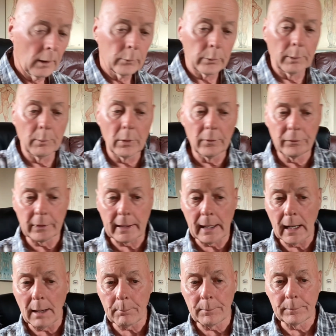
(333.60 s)
Remove the
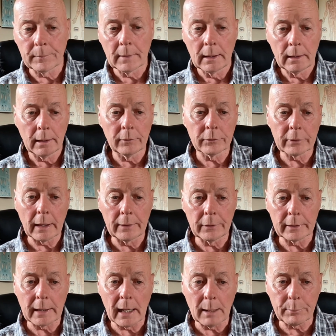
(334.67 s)
cap. Inside
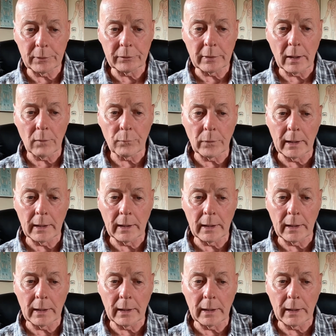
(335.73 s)
the cap itself,